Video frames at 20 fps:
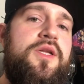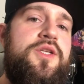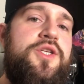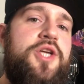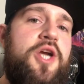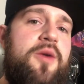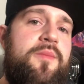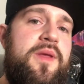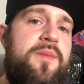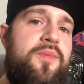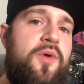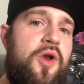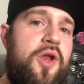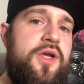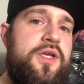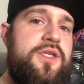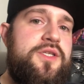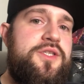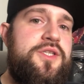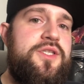Jeremy Bulloch
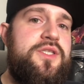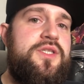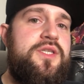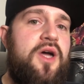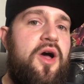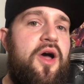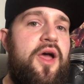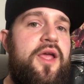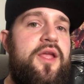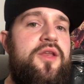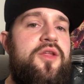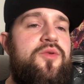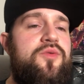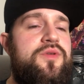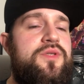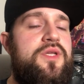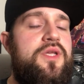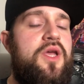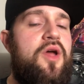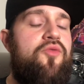has just died, who
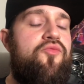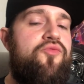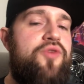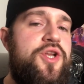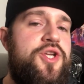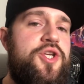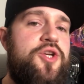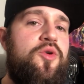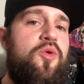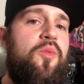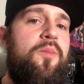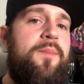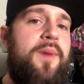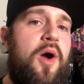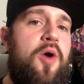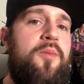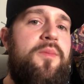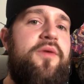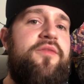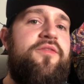is the original
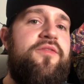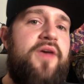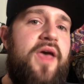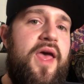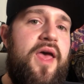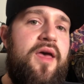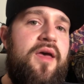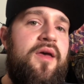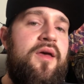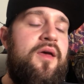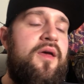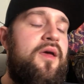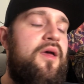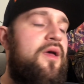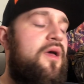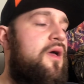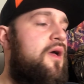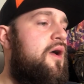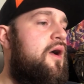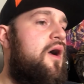Boba Fett.
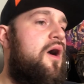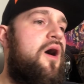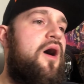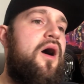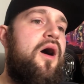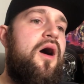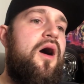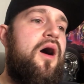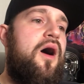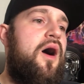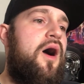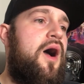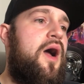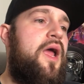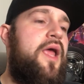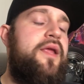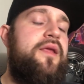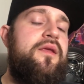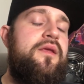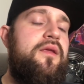
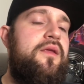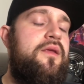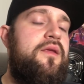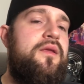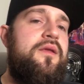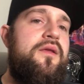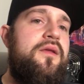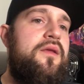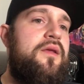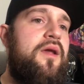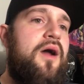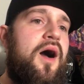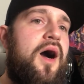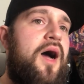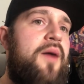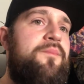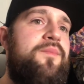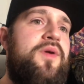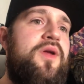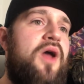I
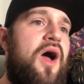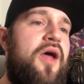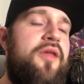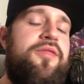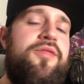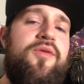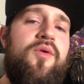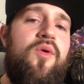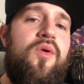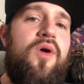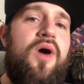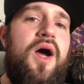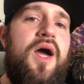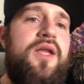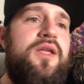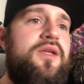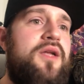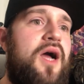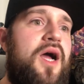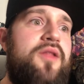thought I
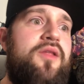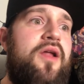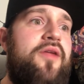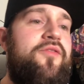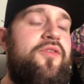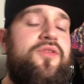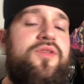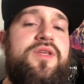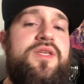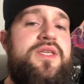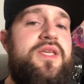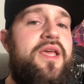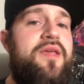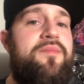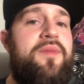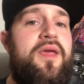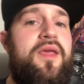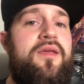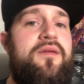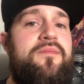don't even know what to say,
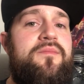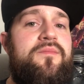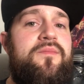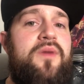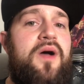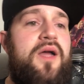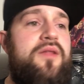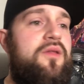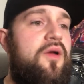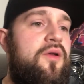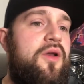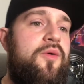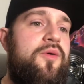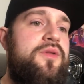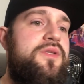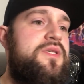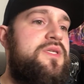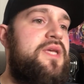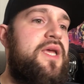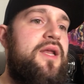mate. I don't know what
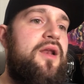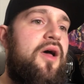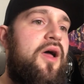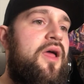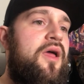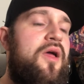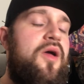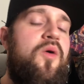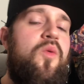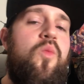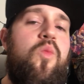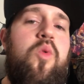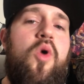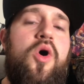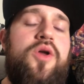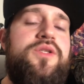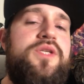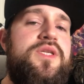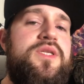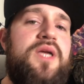to say. Like,
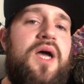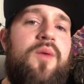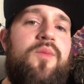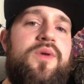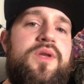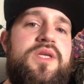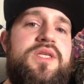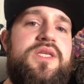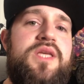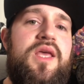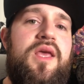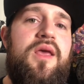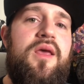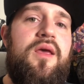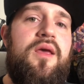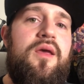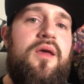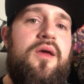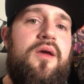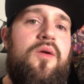what is up with this year?
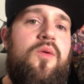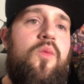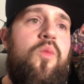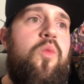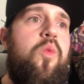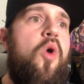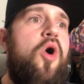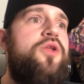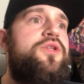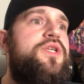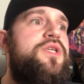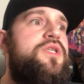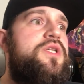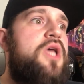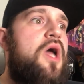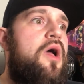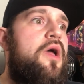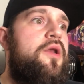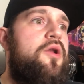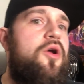What is
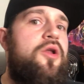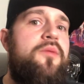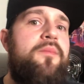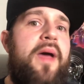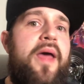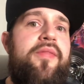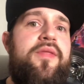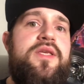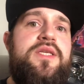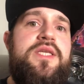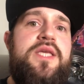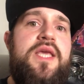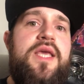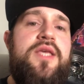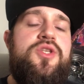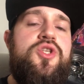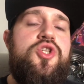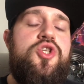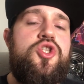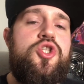going on, man? This year's
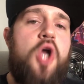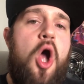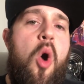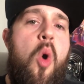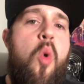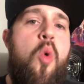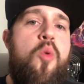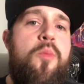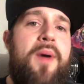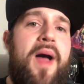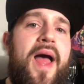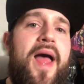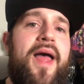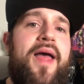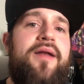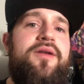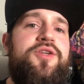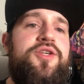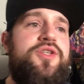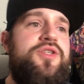so
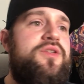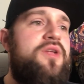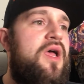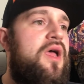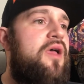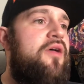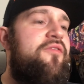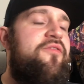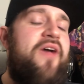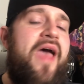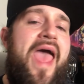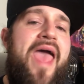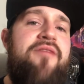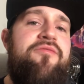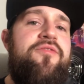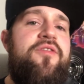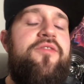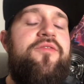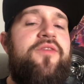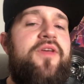bad. Just for
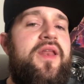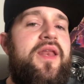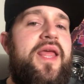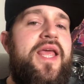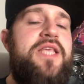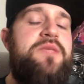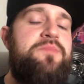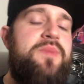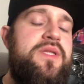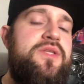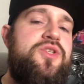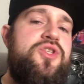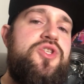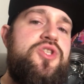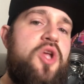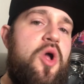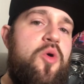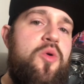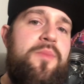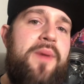everything, it's been
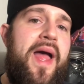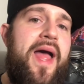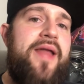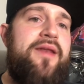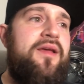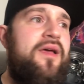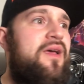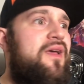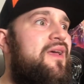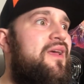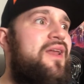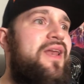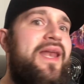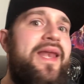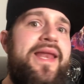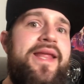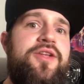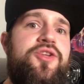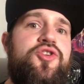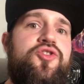so bad.
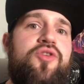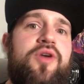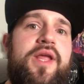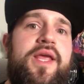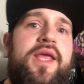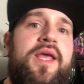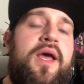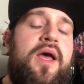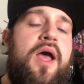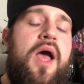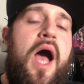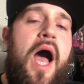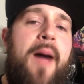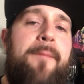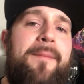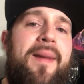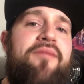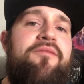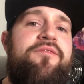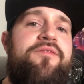Literally a
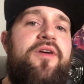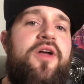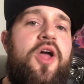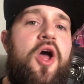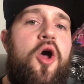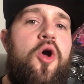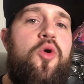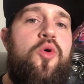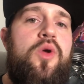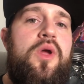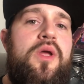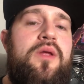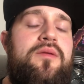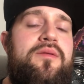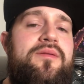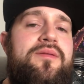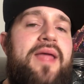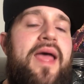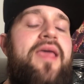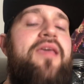month ago,
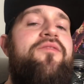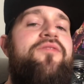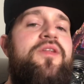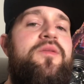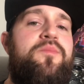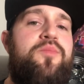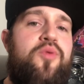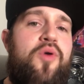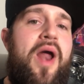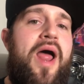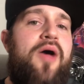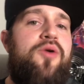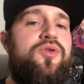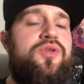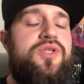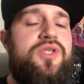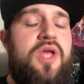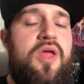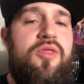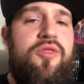David
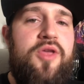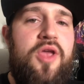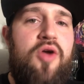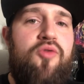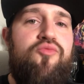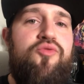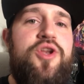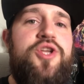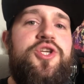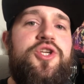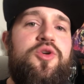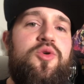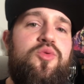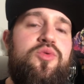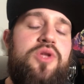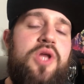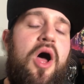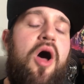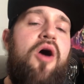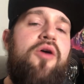Prowse, the original
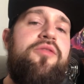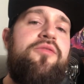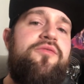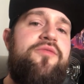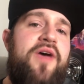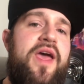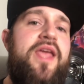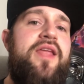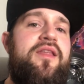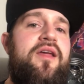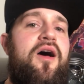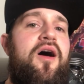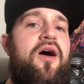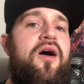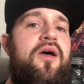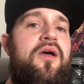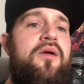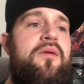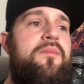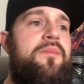Darth Vader,
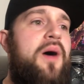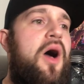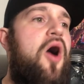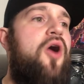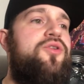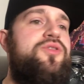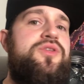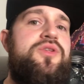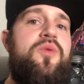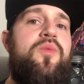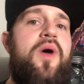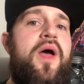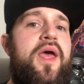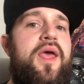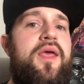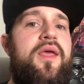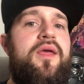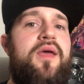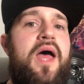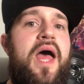passed
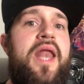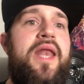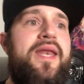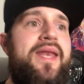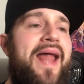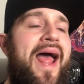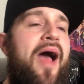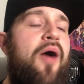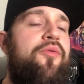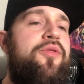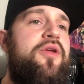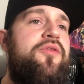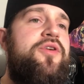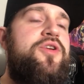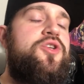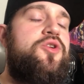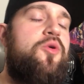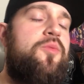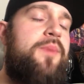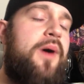away, and now the
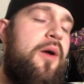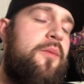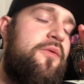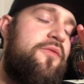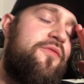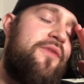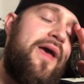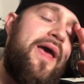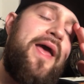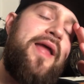original Boba Fett.